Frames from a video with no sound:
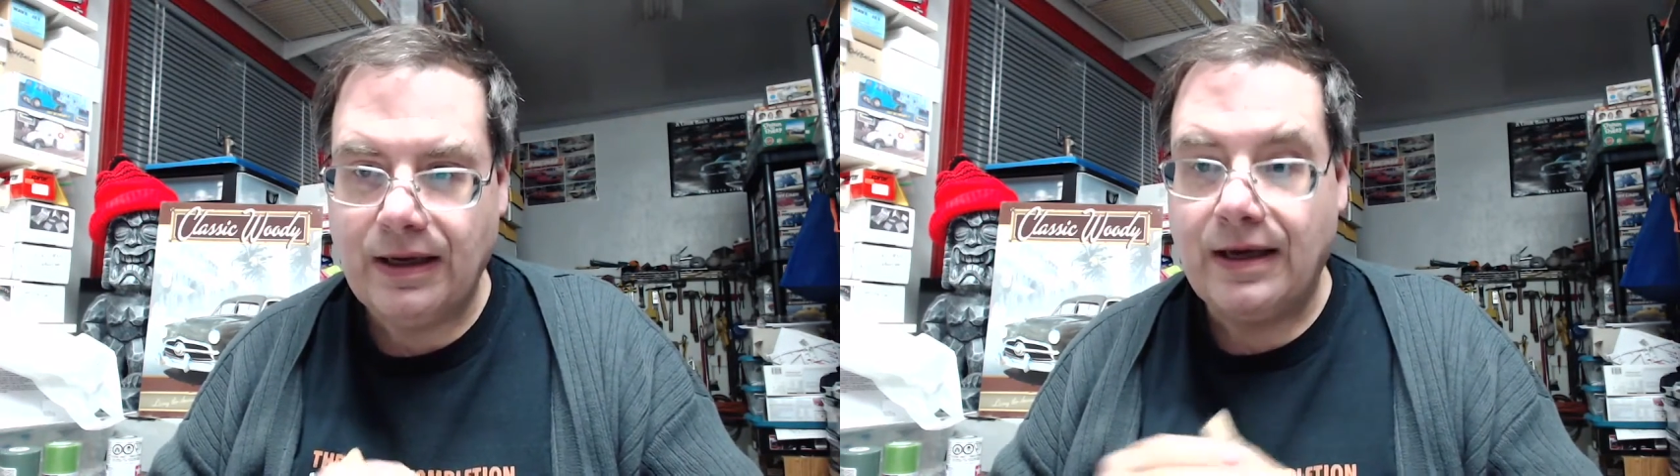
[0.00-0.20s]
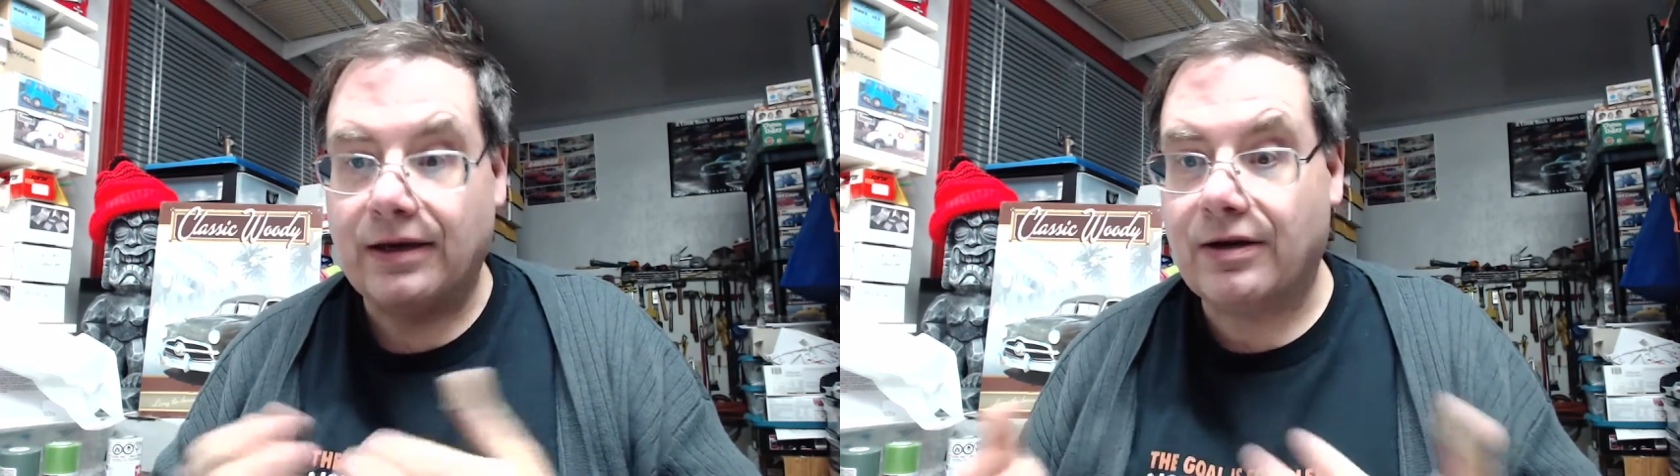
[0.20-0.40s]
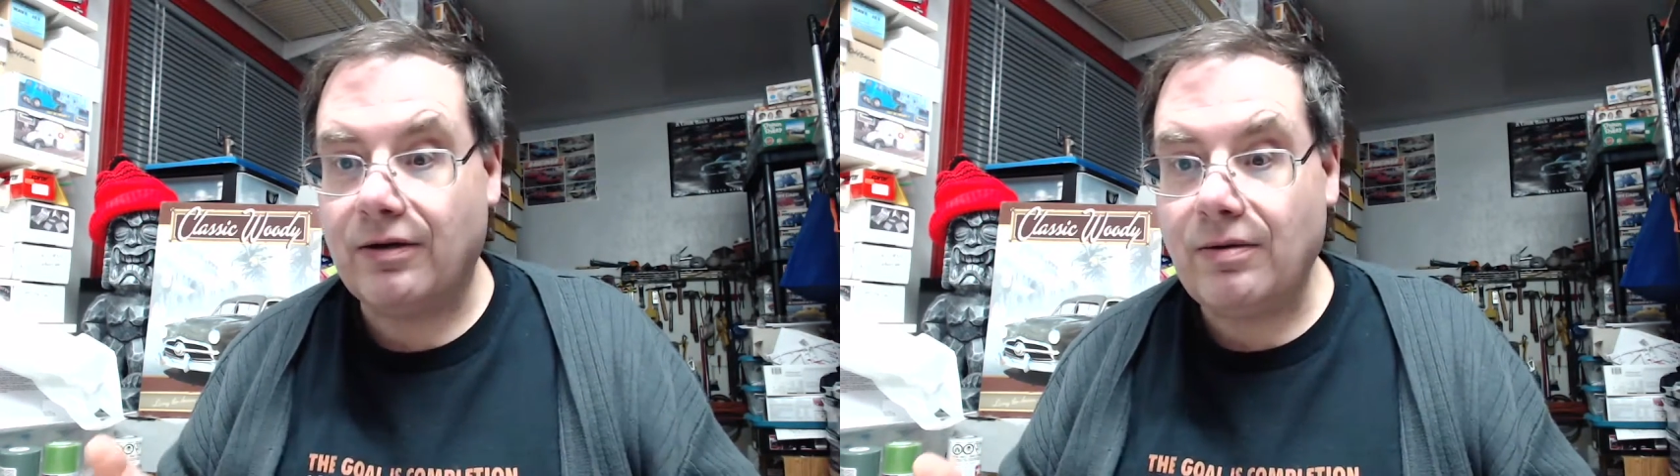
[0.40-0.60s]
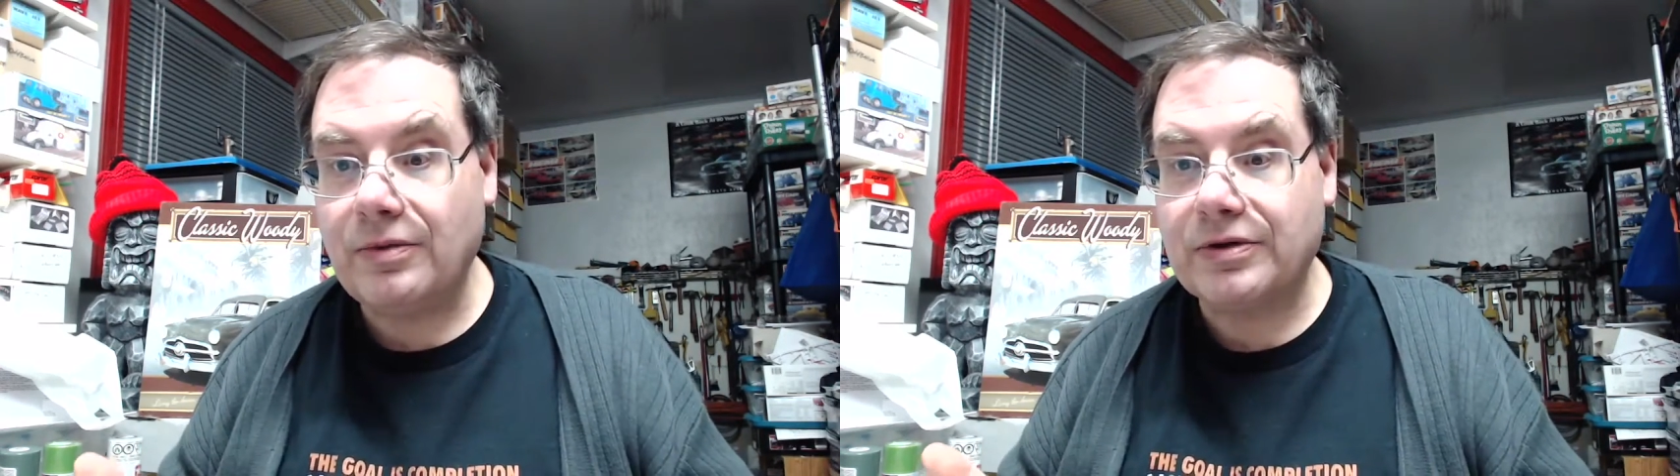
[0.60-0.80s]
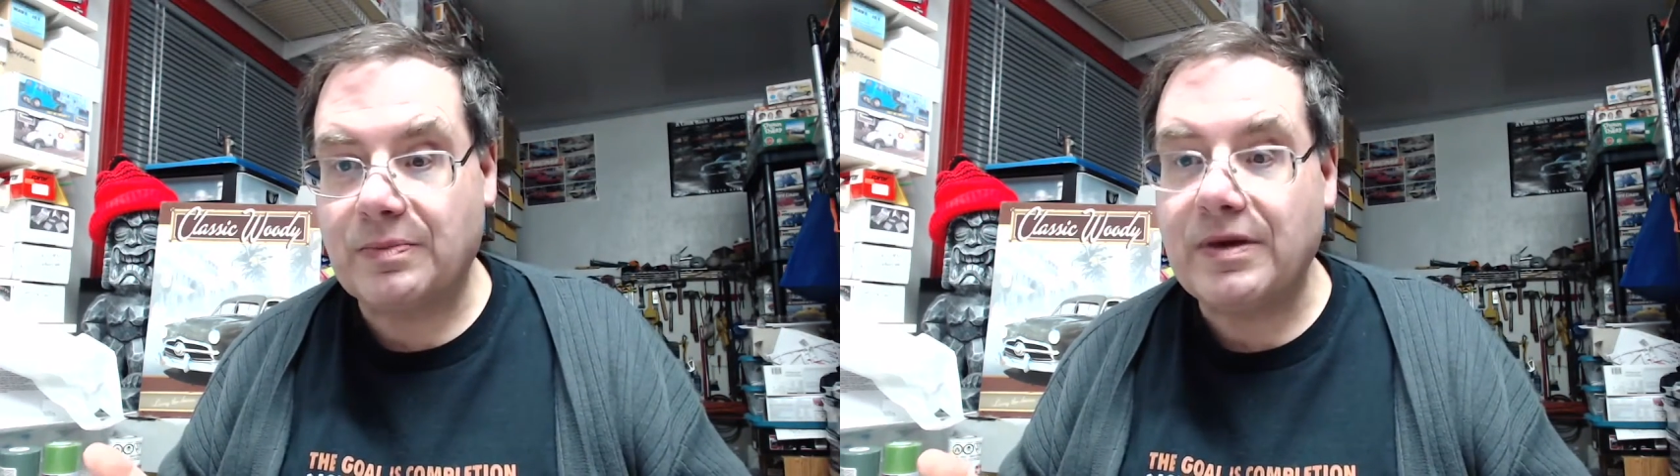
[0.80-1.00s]
It could
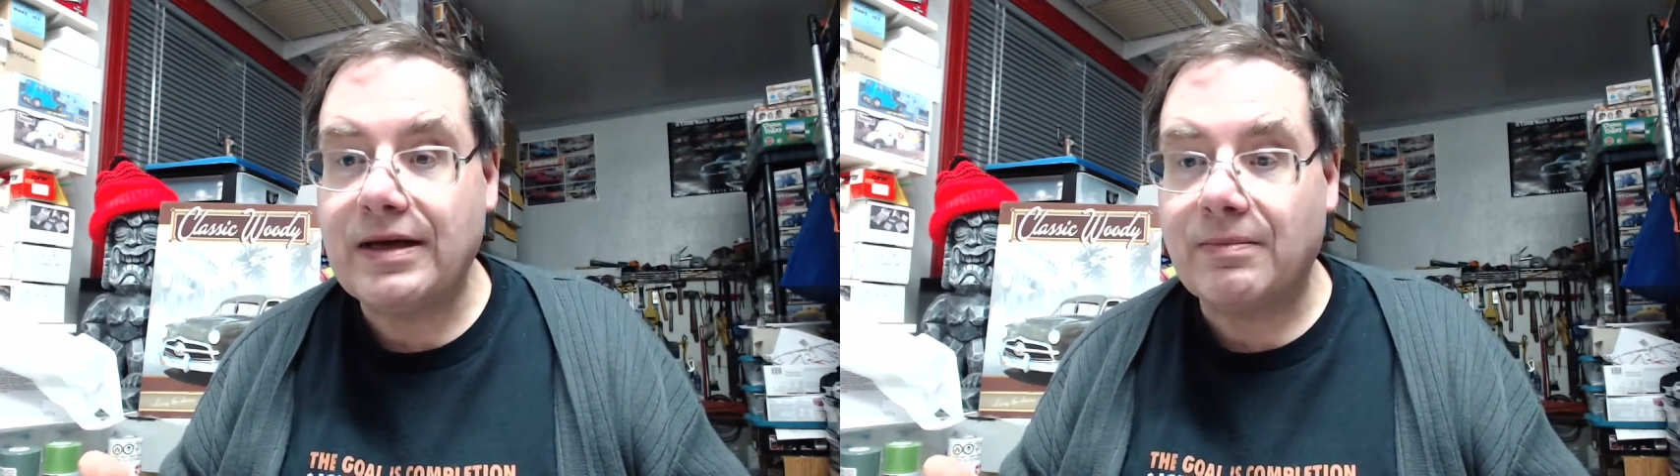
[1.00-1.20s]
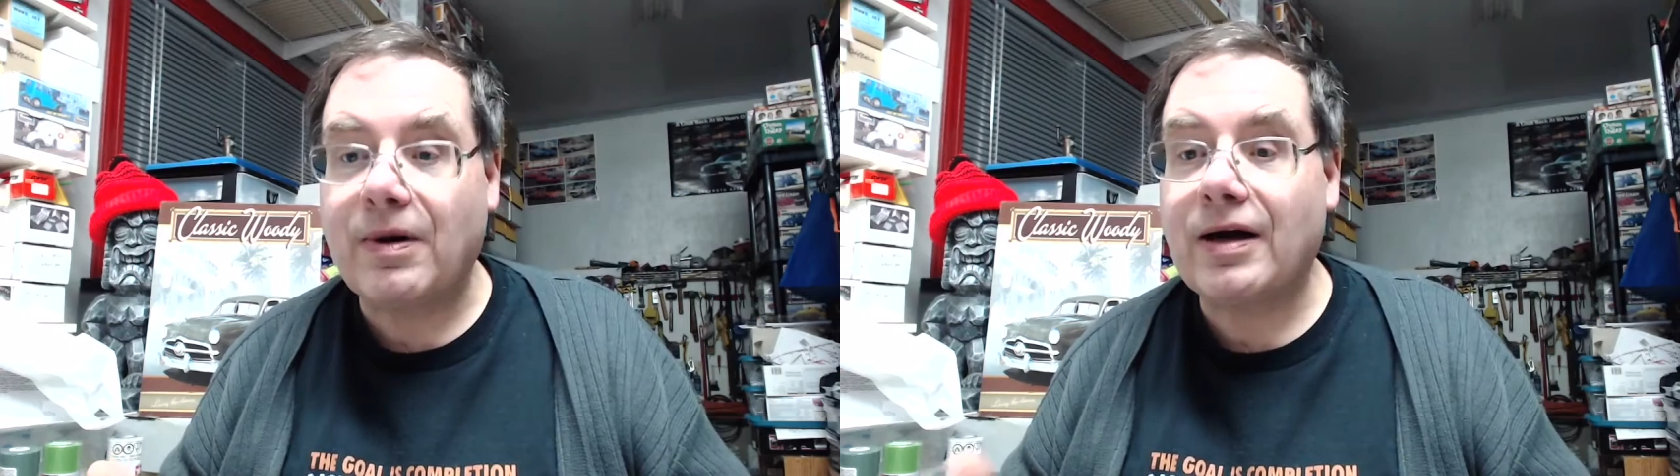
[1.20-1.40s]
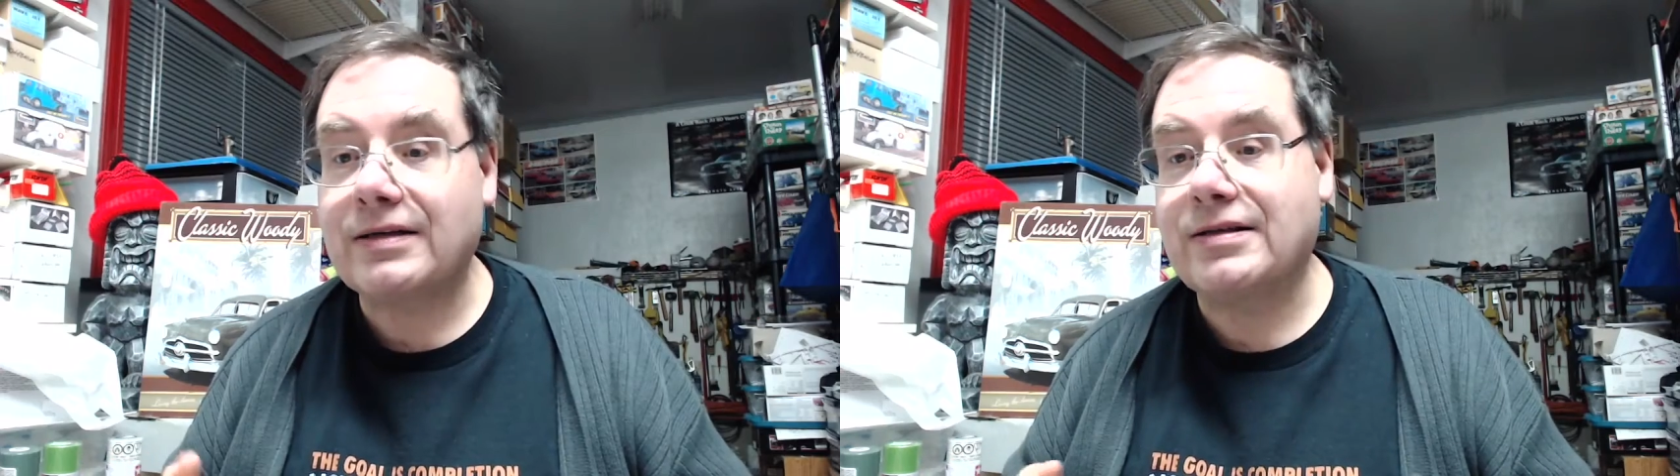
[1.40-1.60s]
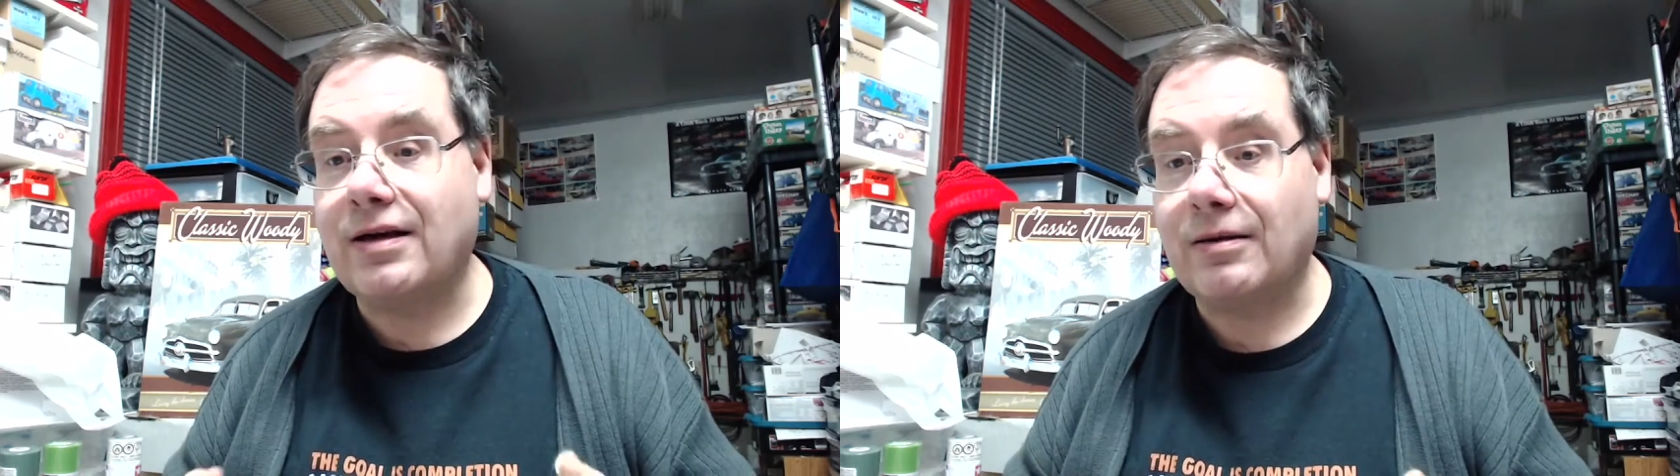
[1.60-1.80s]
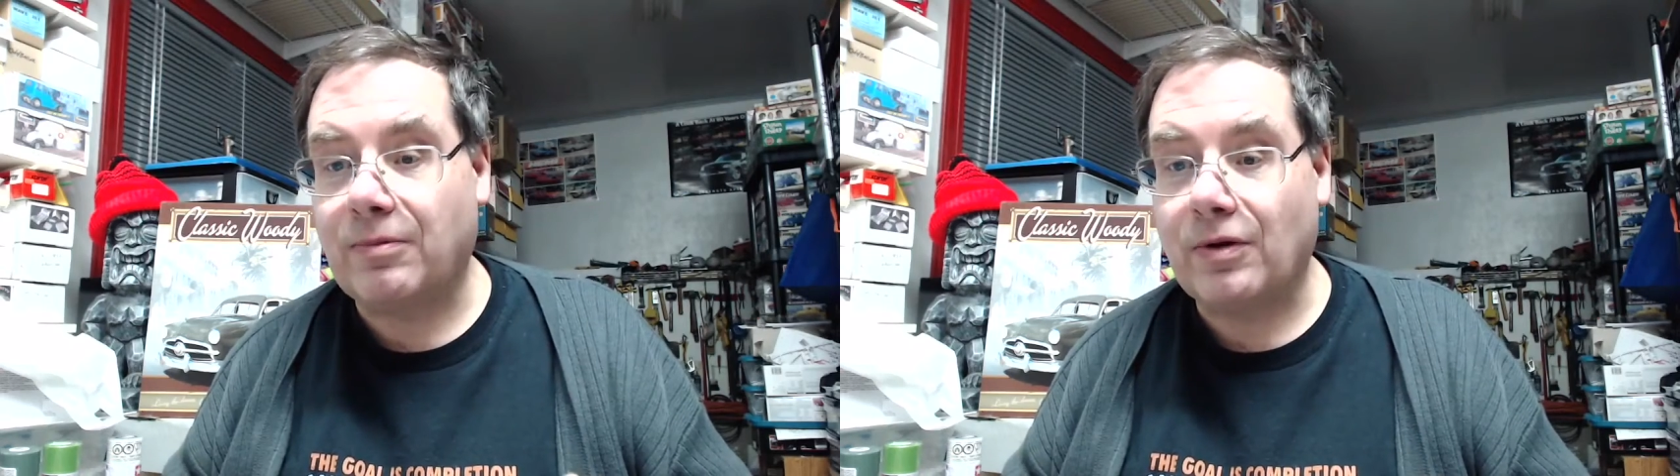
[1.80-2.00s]
almost be a box
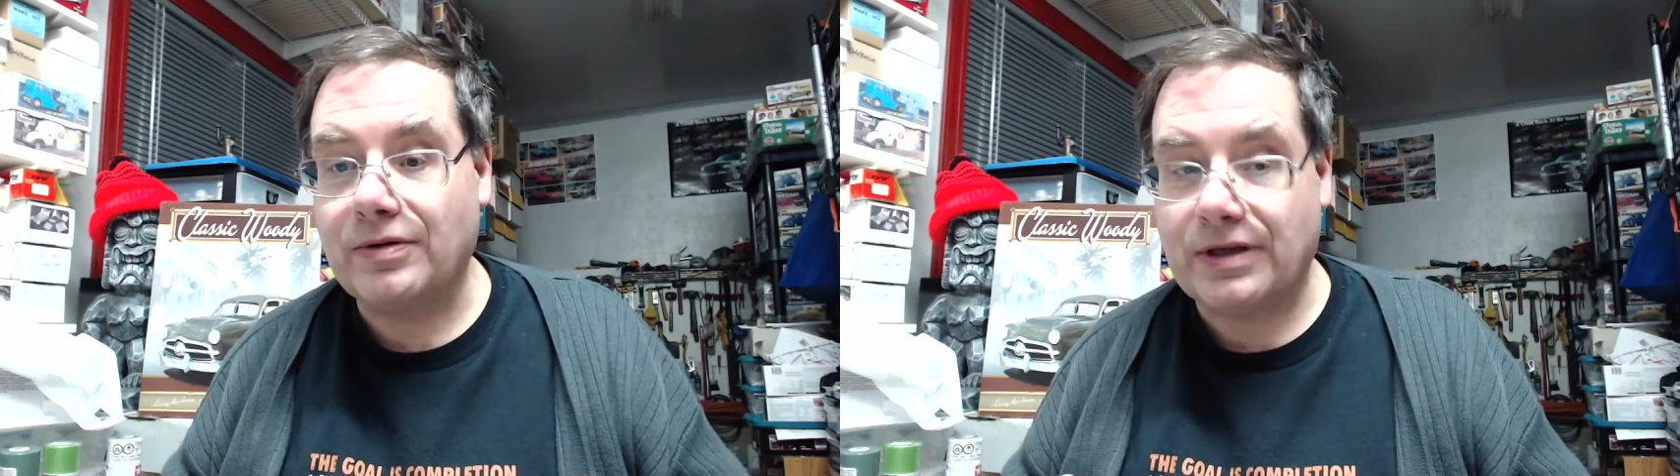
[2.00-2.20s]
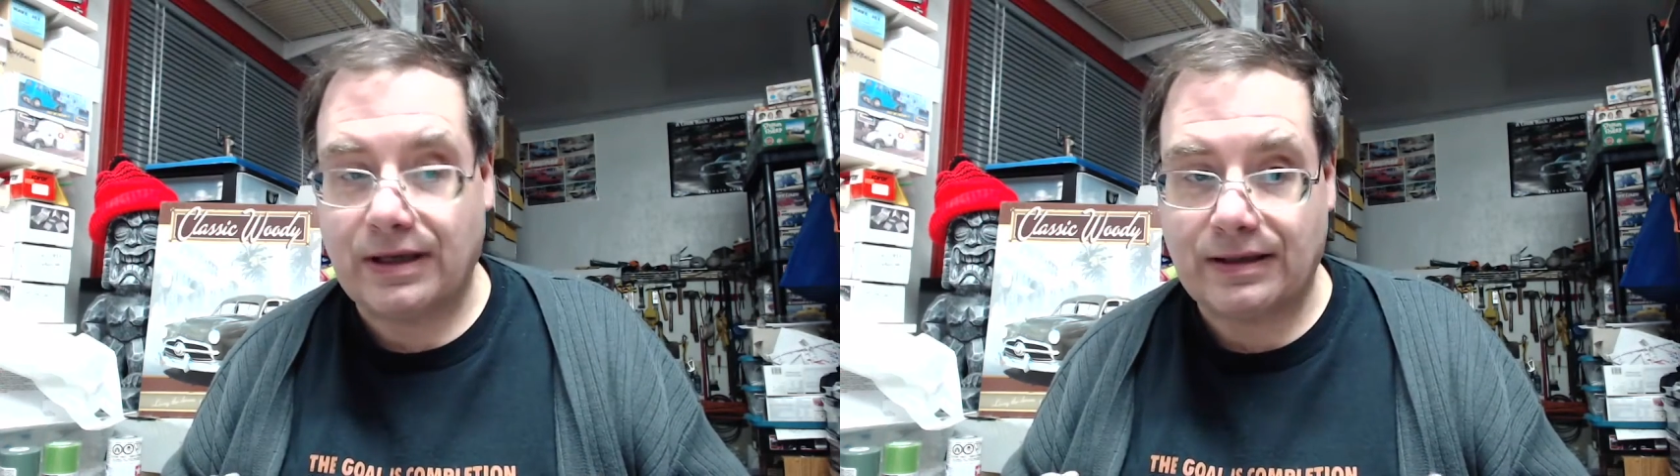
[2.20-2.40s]
stock project